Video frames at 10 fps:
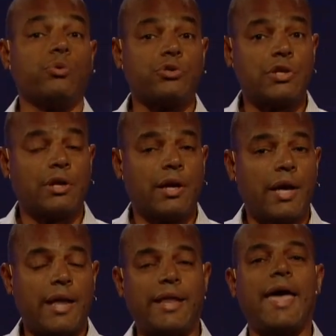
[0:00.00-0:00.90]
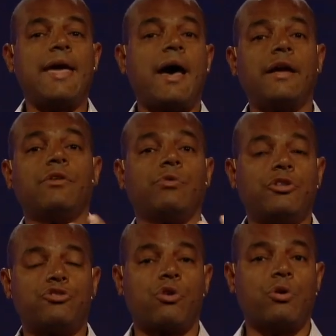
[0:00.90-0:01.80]
drones and the AI that
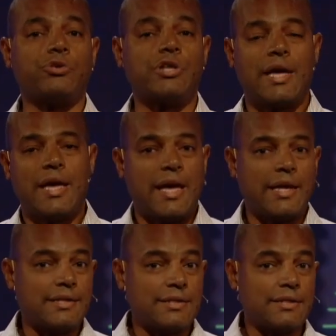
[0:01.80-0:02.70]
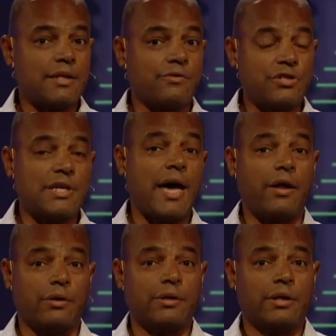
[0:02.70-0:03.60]
runs drones in the city of
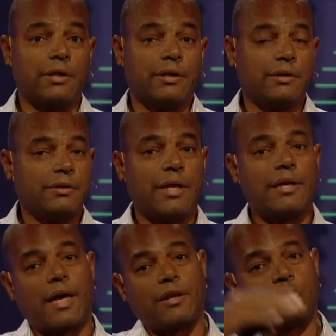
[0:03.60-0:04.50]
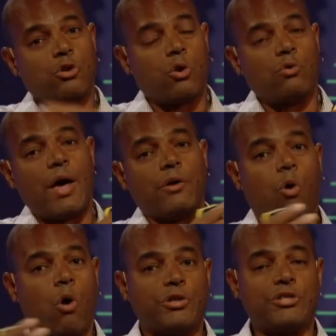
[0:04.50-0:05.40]
Seattle. They got it to go
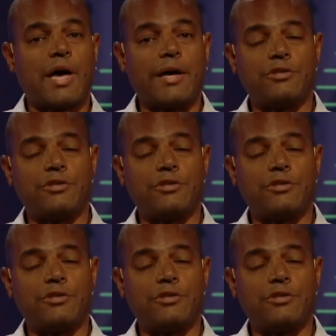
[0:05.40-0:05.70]
around all the